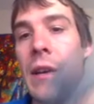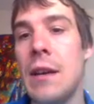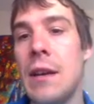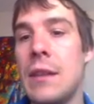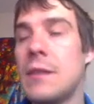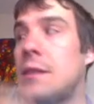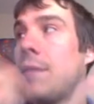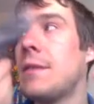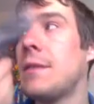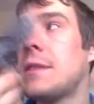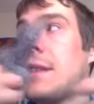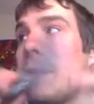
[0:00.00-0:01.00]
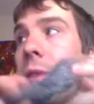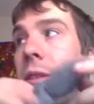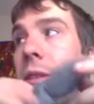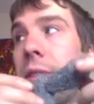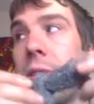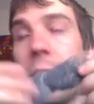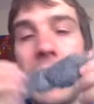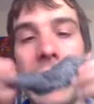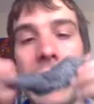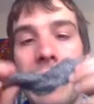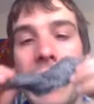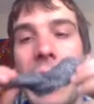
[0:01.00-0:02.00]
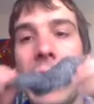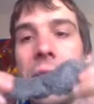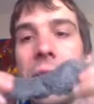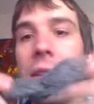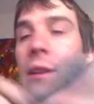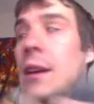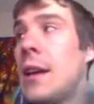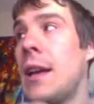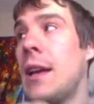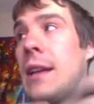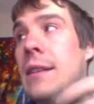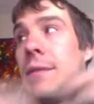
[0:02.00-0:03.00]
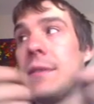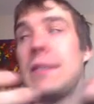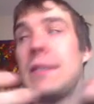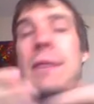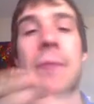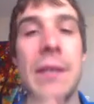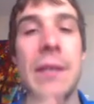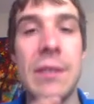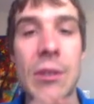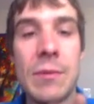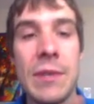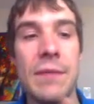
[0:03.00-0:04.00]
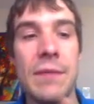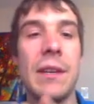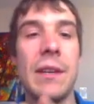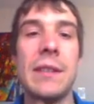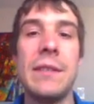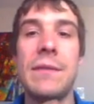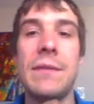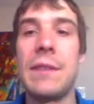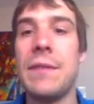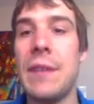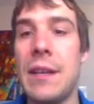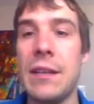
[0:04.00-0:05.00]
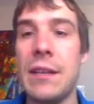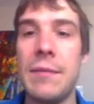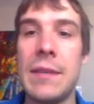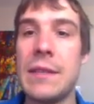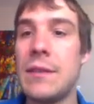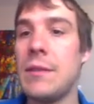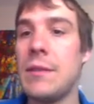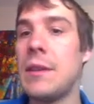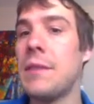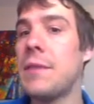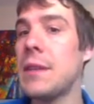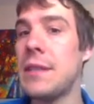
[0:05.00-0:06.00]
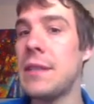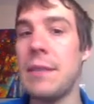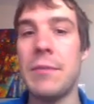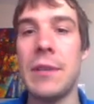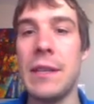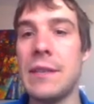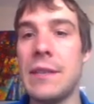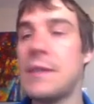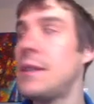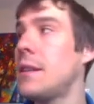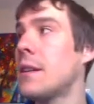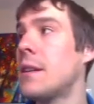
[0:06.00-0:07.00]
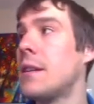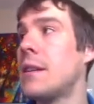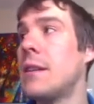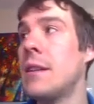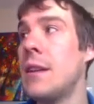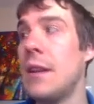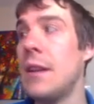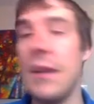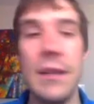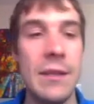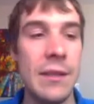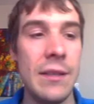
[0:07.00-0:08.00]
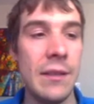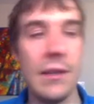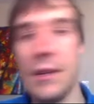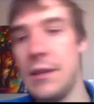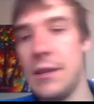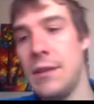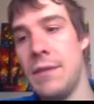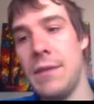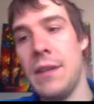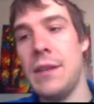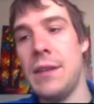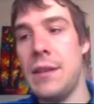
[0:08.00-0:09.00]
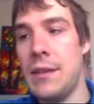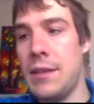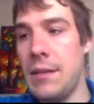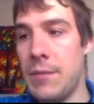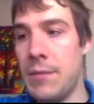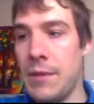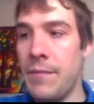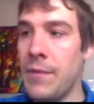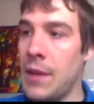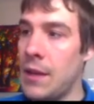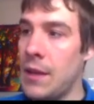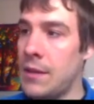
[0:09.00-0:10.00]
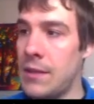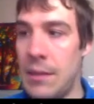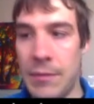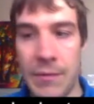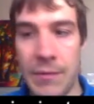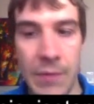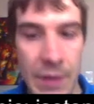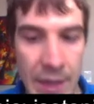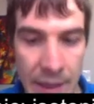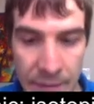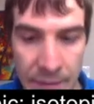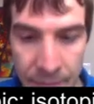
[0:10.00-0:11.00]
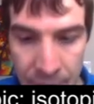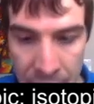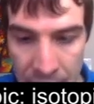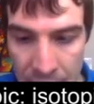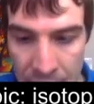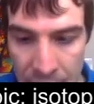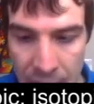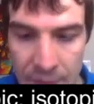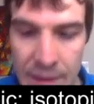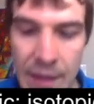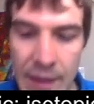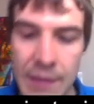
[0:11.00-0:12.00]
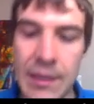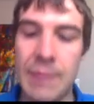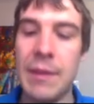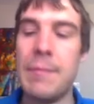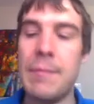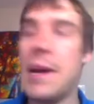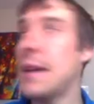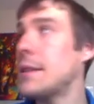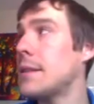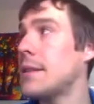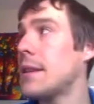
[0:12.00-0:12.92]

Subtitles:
there's different stable isotopes of iron and different stable isotopes of lots of different elements. So here, for example, is silicon. Silicon, you can find it in the table. It's number 14. You see that atomic mass is like